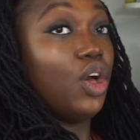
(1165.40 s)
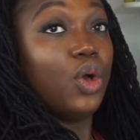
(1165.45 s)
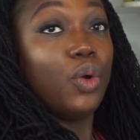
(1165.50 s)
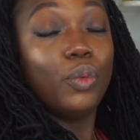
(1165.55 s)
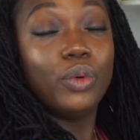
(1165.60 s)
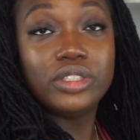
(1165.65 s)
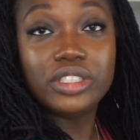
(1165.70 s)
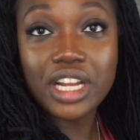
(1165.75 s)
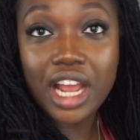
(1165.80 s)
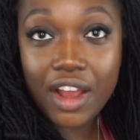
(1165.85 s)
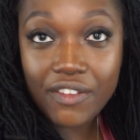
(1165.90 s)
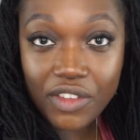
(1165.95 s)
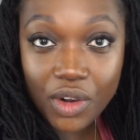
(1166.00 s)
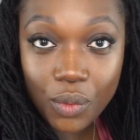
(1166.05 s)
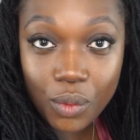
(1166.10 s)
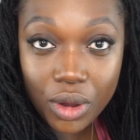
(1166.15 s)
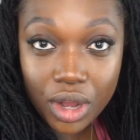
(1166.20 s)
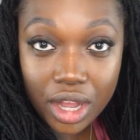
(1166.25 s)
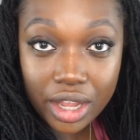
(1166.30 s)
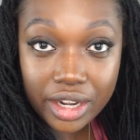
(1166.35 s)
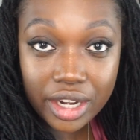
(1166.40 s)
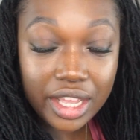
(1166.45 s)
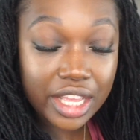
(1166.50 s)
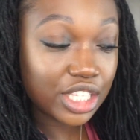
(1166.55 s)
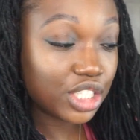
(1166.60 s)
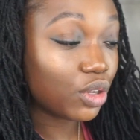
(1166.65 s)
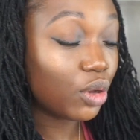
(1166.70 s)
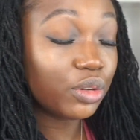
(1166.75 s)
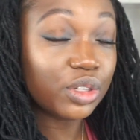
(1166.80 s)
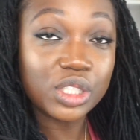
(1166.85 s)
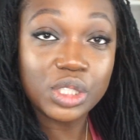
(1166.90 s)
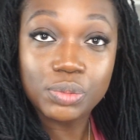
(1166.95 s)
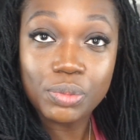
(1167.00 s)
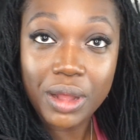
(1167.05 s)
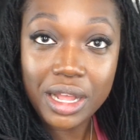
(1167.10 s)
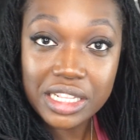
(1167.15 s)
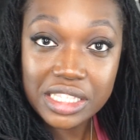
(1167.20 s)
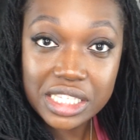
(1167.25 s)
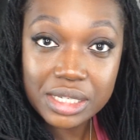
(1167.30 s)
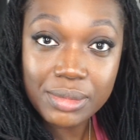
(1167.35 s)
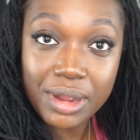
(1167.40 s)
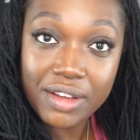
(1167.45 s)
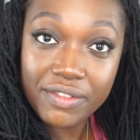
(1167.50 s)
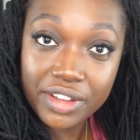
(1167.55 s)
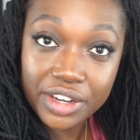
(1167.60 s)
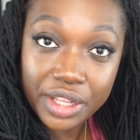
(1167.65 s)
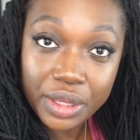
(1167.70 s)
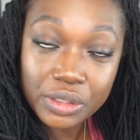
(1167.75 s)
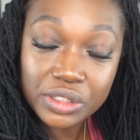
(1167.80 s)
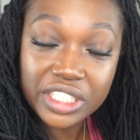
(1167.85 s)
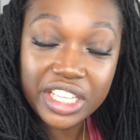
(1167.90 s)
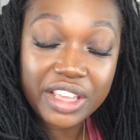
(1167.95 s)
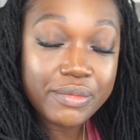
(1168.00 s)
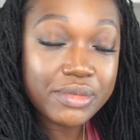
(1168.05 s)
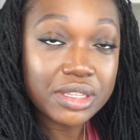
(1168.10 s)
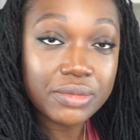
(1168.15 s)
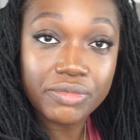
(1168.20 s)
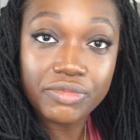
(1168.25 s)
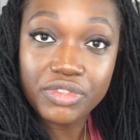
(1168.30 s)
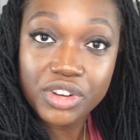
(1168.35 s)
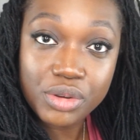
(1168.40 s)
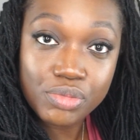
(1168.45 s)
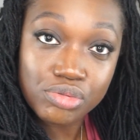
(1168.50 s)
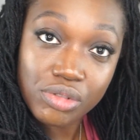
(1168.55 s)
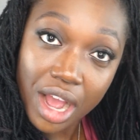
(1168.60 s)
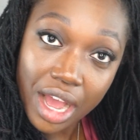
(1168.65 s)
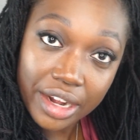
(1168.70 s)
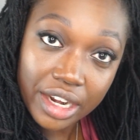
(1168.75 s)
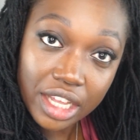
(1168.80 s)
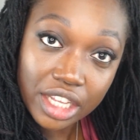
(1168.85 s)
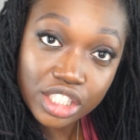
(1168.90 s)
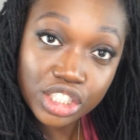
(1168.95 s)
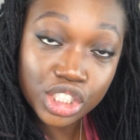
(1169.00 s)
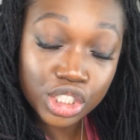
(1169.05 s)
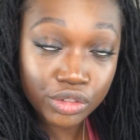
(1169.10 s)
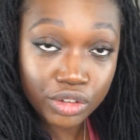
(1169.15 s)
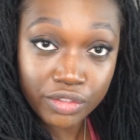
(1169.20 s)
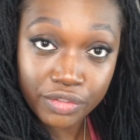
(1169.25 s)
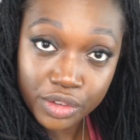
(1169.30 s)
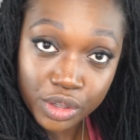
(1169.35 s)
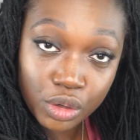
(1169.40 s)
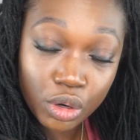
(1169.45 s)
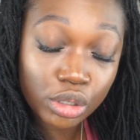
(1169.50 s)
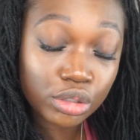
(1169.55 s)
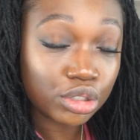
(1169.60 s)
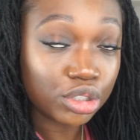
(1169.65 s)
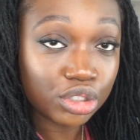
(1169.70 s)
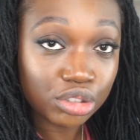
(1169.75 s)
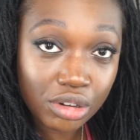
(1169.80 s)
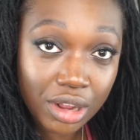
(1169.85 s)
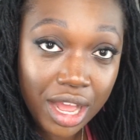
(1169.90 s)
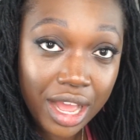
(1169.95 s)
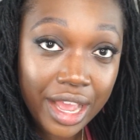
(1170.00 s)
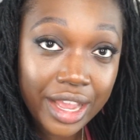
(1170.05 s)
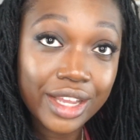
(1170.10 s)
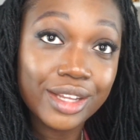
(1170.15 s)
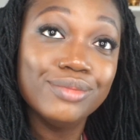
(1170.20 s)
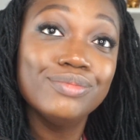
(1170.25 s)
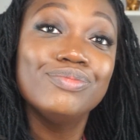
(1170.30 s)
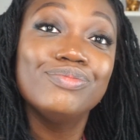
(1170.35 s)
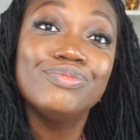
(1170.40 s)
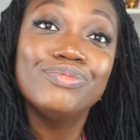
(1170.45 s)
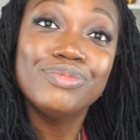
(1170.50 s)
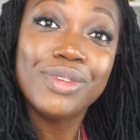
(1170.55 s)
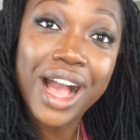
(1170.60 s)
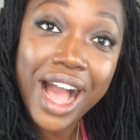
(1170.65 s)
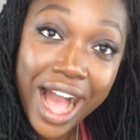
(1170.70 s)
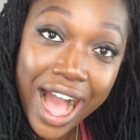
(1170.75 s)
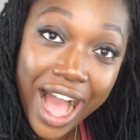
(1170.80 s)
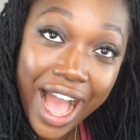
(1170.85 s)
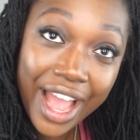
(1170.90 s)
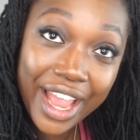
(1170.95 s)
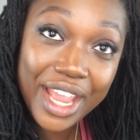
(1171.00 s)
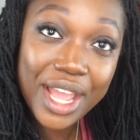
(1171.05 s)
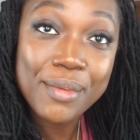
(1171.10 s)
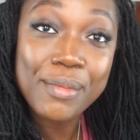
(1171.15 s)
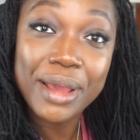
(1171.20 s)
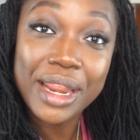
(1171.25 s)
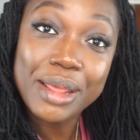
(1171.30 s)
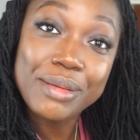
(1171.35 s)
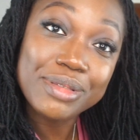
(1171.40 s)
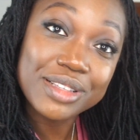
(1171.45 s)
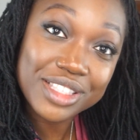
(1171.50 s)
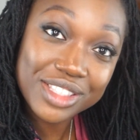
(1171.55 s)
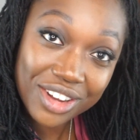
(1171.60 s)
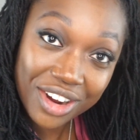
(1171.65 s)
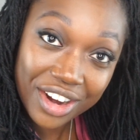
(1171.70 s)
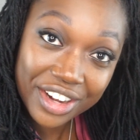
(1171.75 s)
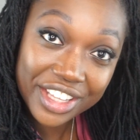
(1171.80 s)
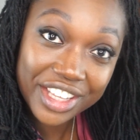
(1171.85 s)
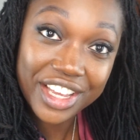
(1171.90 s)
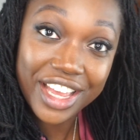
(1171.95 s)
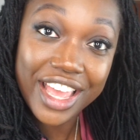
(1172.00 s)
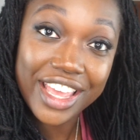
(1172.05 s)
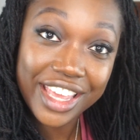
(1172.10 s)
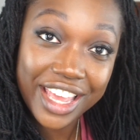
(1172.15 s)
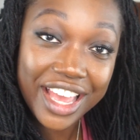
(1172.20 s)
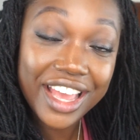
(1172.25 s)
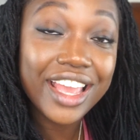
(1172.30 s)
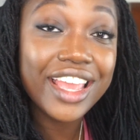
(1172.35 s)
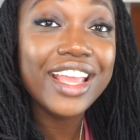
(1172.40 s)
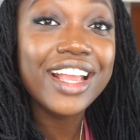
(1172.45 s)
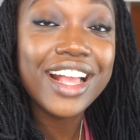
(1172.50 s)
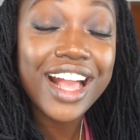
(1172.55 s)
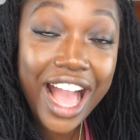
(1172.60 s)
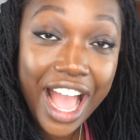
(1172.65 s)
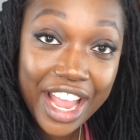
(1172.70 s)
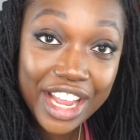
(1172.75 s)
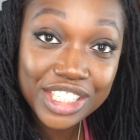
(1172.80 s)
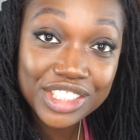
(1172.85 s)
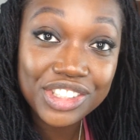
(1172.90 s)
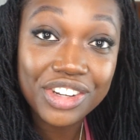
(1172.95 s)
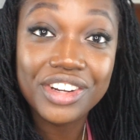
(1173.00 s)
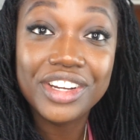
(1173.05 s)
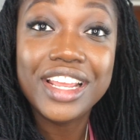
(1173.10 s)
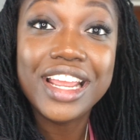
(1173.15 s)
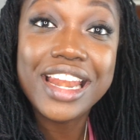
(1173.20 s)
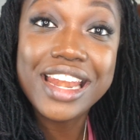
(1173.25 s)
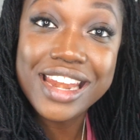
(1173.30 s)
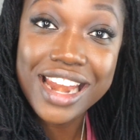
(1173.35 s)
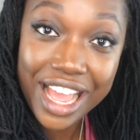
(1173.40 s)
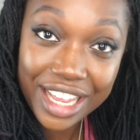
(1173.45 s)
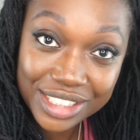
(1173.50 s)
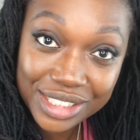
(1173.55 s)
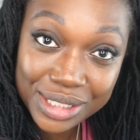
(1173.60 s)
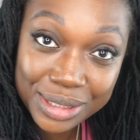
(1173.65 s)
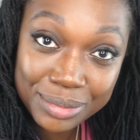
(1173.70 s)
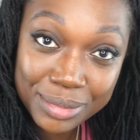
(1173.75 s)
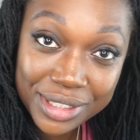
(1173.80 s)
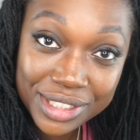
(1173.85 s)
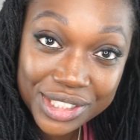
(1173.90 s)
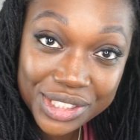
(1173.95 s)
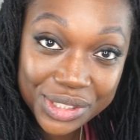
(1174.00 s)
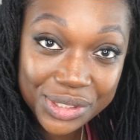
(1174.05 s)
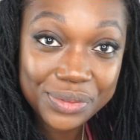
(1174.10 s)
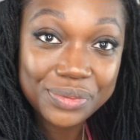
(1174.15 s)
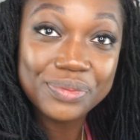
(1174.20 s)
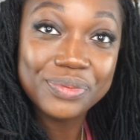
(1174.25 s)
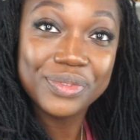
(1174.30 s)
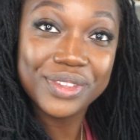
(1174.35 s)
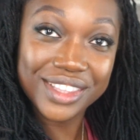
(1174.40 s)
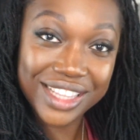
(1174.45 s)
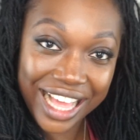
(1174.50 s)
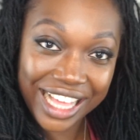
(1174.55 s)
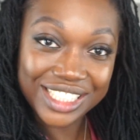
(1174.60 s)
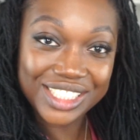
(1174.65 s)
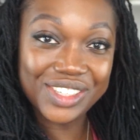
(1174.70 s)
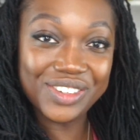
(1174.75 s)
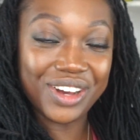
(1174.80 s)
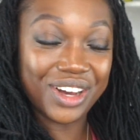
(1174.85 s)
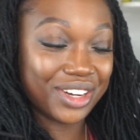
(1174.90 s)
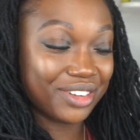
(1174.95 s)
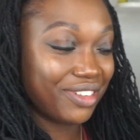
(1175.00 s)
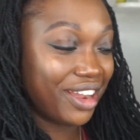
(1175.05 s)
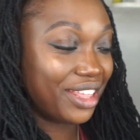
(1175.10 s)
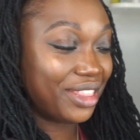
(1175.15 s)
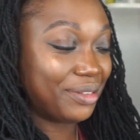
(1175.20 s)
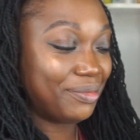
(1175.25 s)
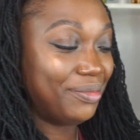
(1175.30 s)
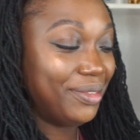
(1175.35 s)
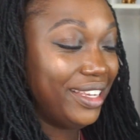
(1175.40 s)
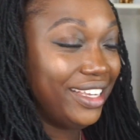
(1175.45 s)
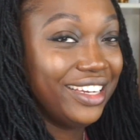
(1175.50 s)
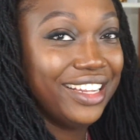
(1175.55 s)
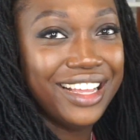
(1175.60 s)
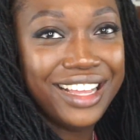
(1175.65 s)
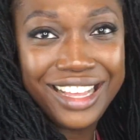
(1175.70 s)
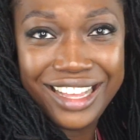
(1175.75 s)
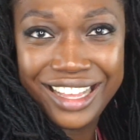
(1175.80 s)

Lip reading: whichever one is going to sponsor my videos and give me some free products to review or to try. Hi, my name is Nadia, aka Kaya Journey. Nice to meet you. That's who I would rather meet.